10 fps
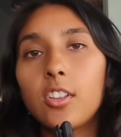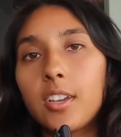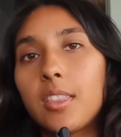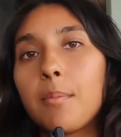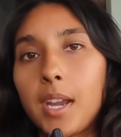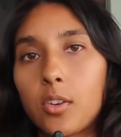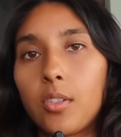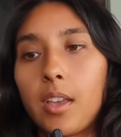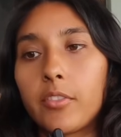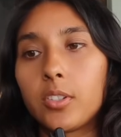a look at the micro
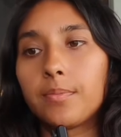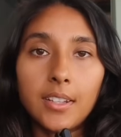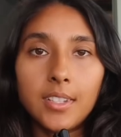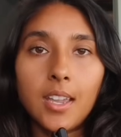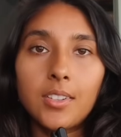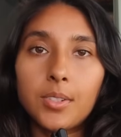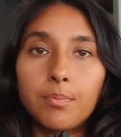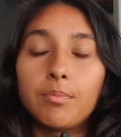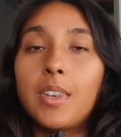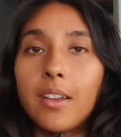level. Tech stacks
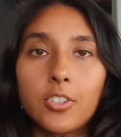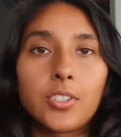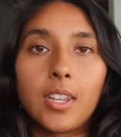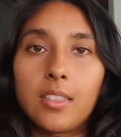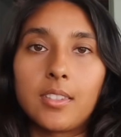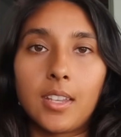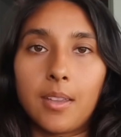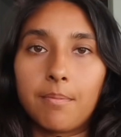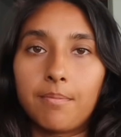never stay the same.